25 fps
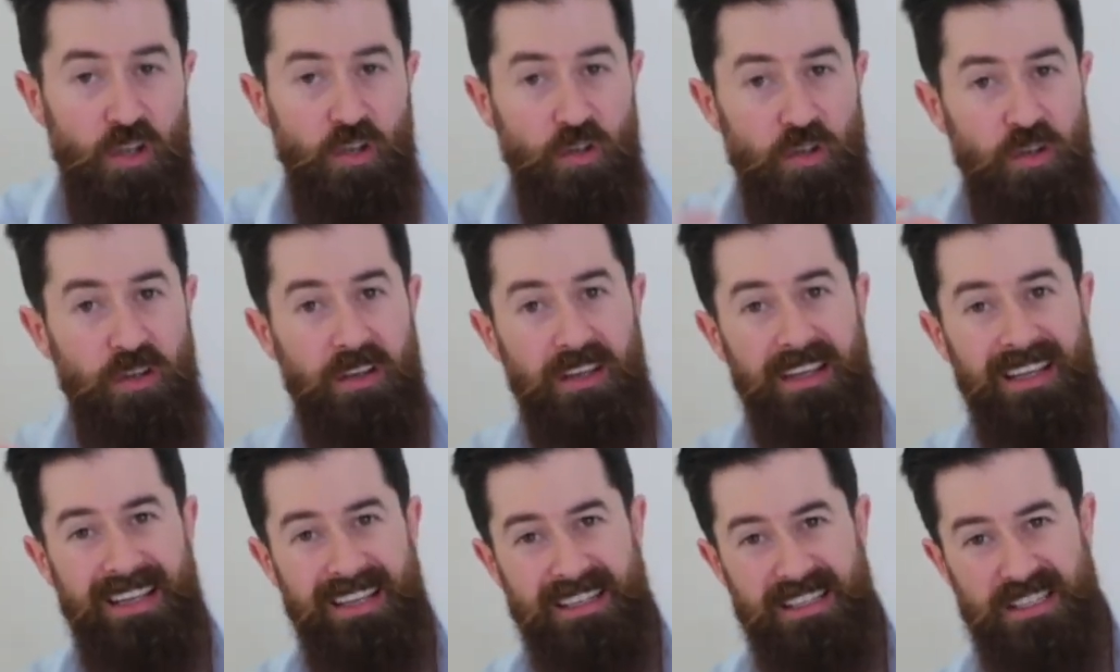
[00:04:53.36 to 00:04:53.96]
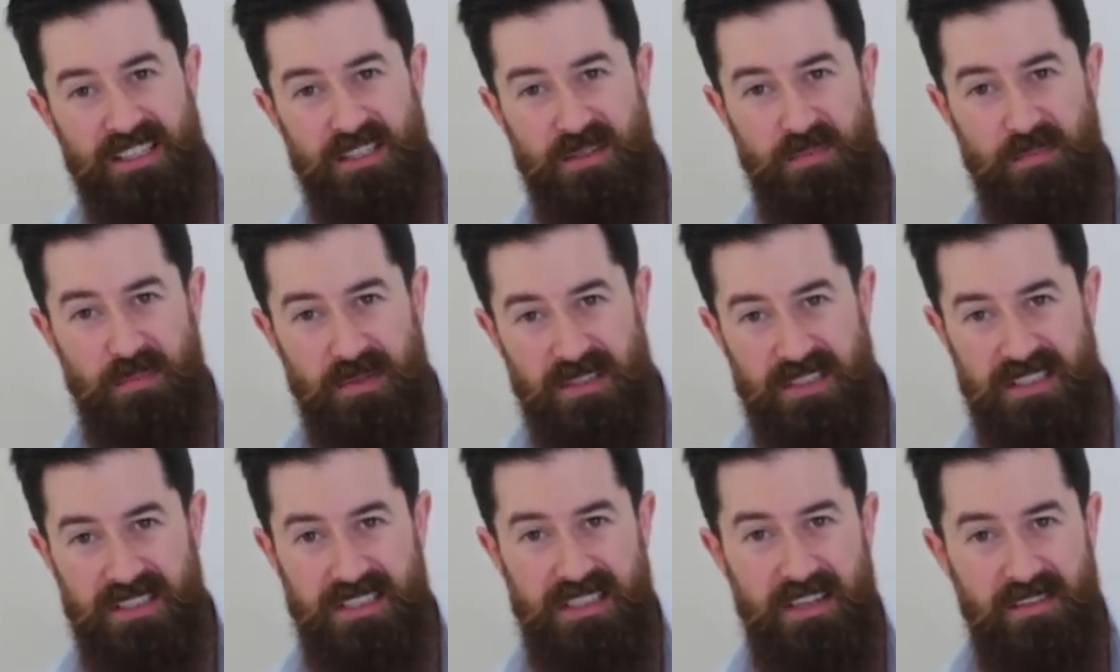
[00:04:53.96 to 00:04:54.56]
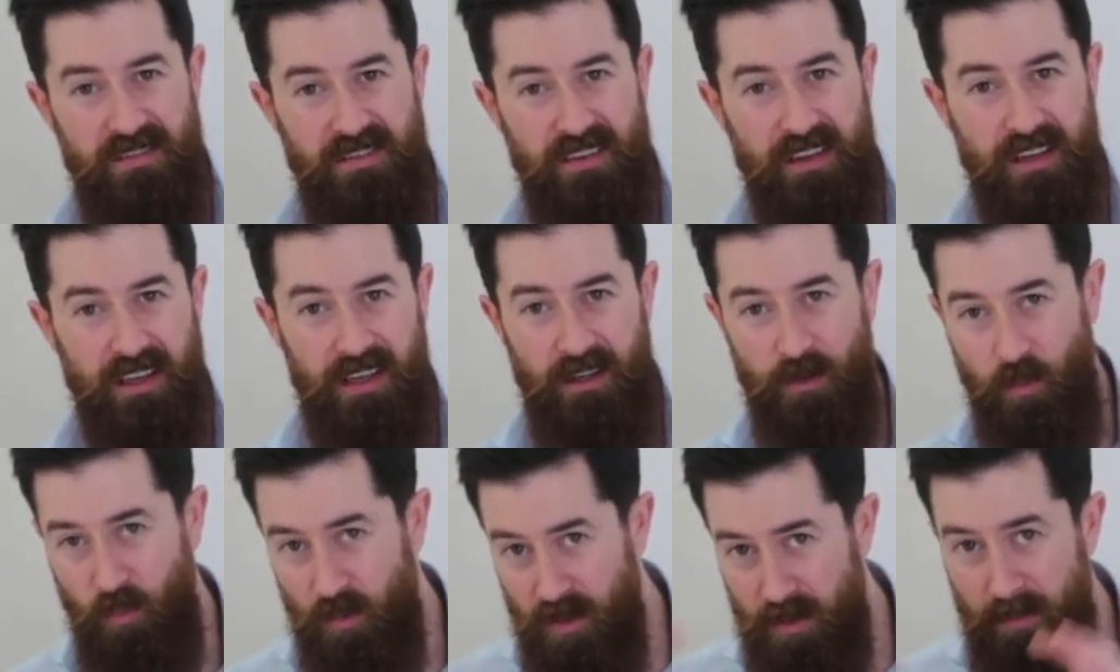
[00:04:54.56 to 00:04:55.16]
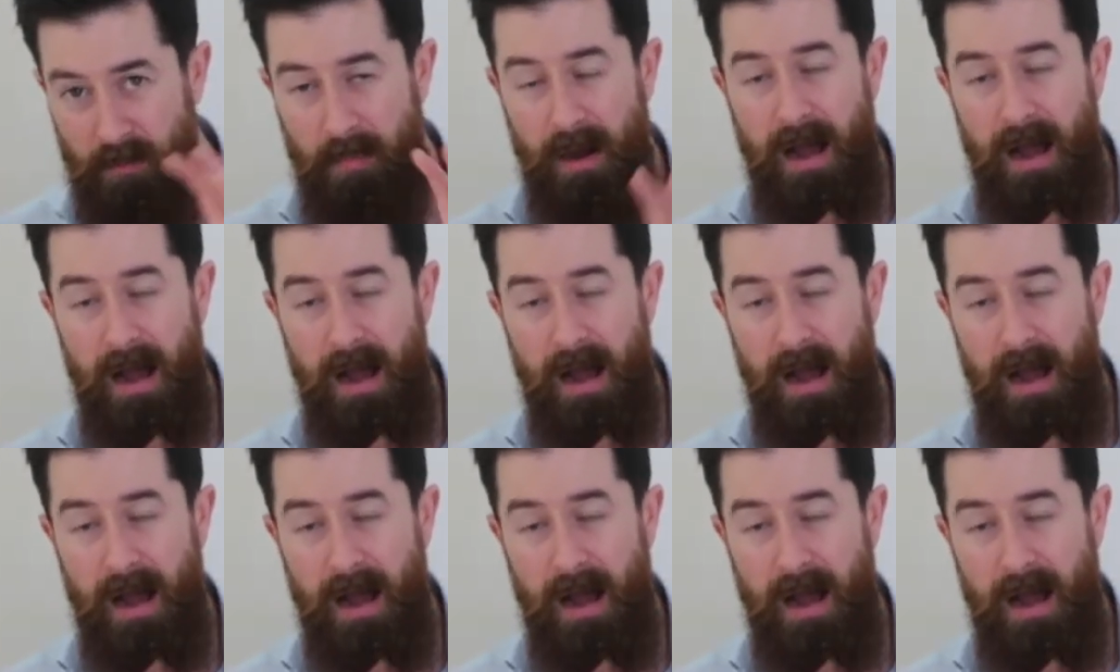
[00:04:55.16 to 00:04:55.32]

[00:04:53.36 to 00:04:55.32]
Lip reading: You can get specific, and all your